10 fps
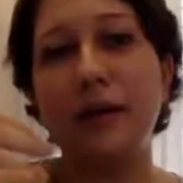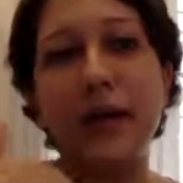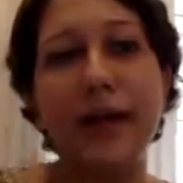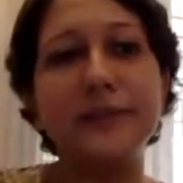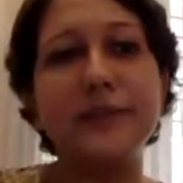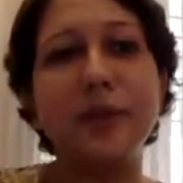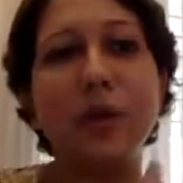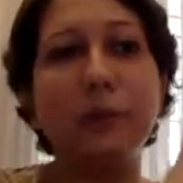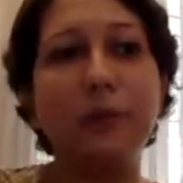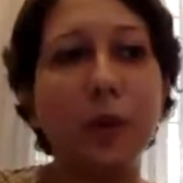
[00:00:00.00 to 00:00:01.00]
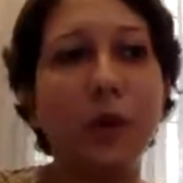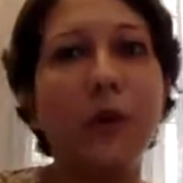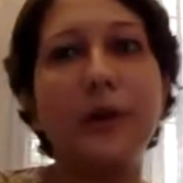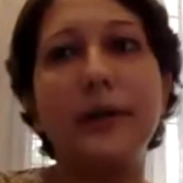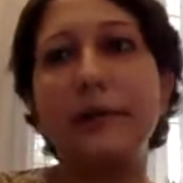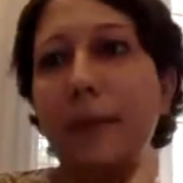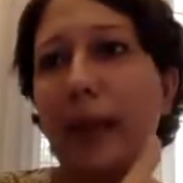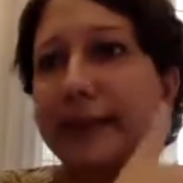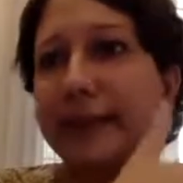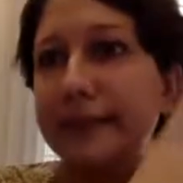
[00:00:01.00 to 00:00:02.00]
as your board,
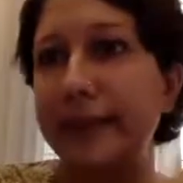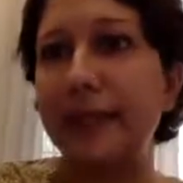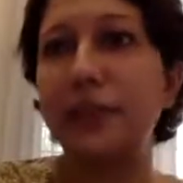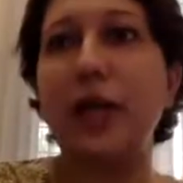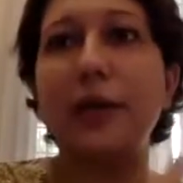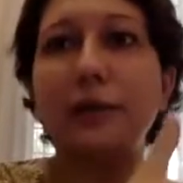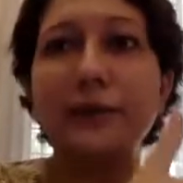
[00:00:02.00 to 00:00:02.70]
as CHRO,